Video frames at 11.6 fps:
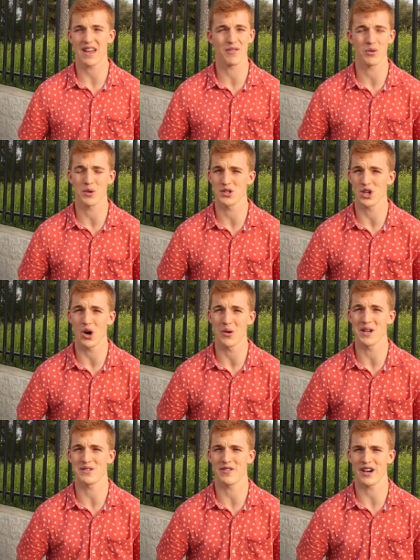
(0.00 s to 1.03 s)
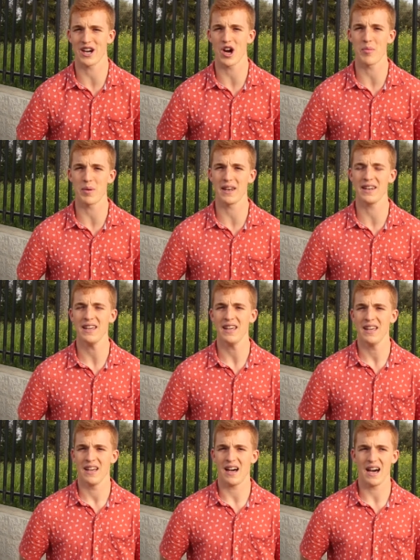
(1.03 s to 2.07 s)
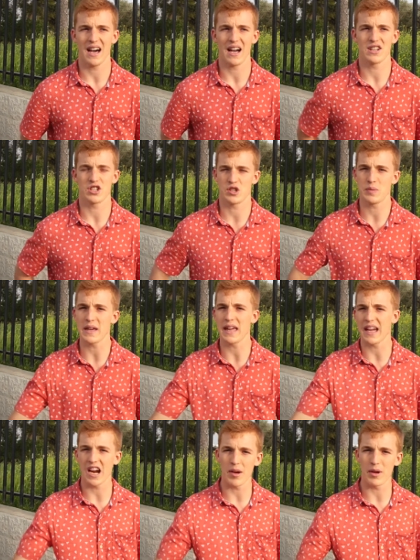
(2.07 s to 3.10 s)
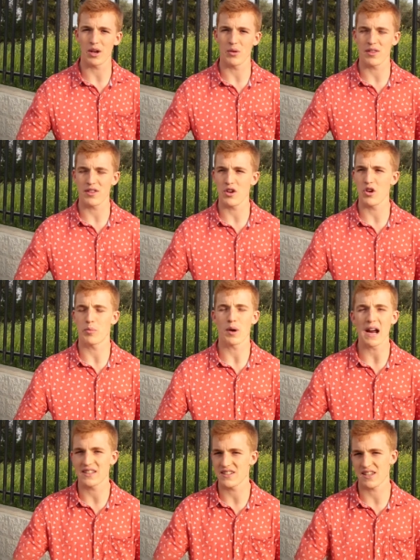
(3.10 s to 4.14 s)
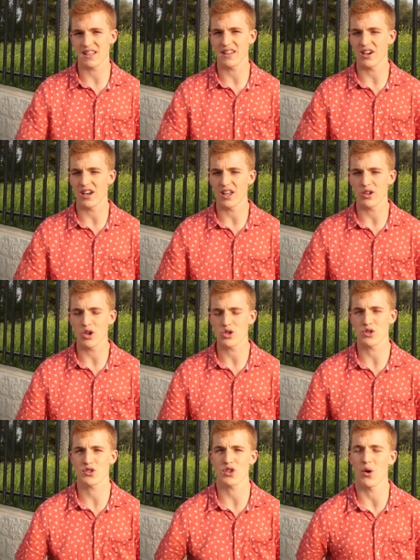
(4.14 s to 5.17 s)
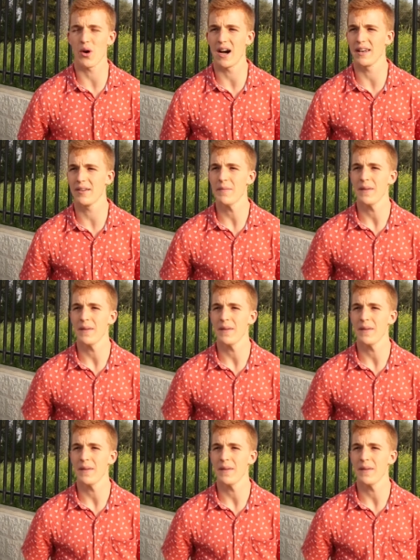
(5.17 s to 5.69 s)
Everyone's always very open to speaking Arabic with you, practicing their English and so on,